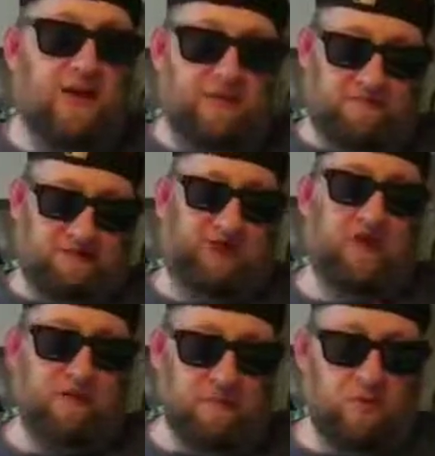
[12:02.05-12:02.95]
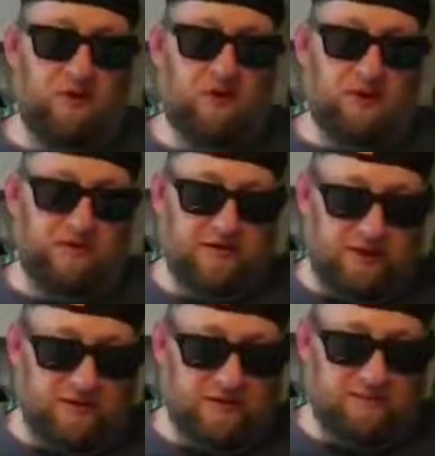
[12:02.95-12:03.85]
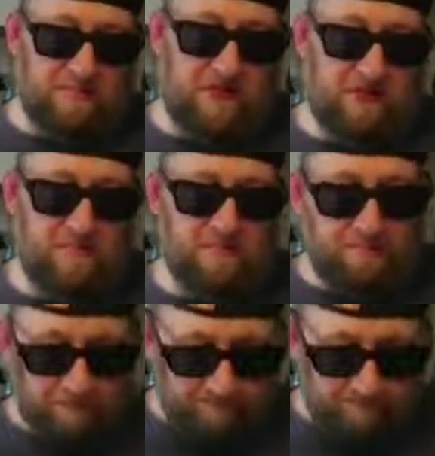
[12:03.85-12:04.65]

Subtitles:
kind of a checkerboard, kind of diamond pattern.